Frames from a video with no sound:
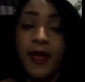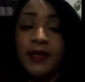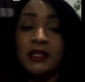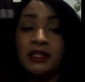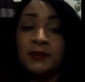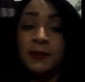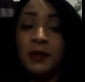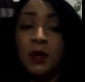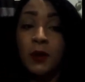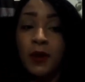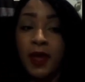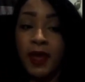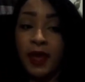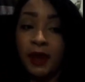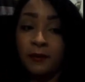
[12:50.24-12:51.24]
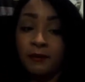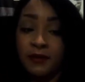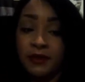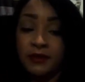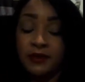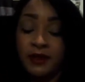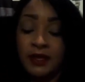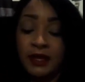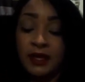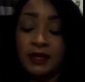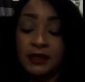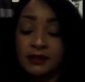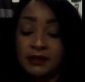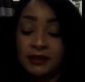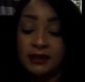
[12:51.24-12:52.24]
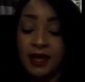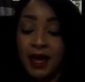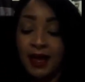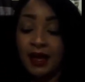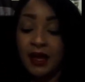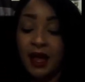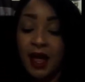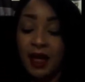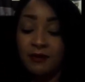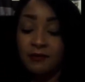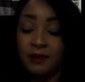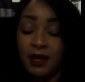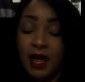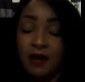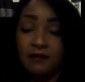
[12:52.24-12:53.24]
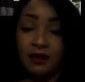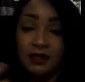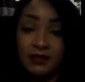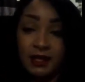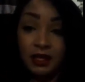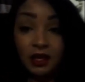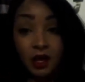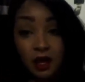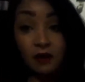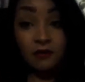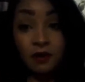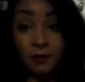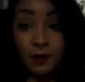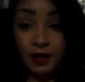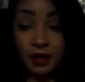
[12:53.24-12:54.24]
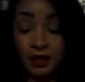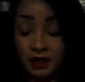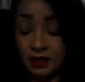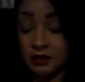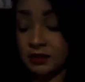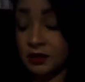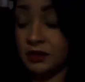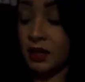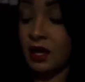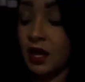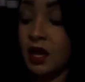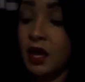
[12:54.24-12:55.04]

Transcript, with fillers: it's been okay, but the thing is is that I've been having to take care of all my kids.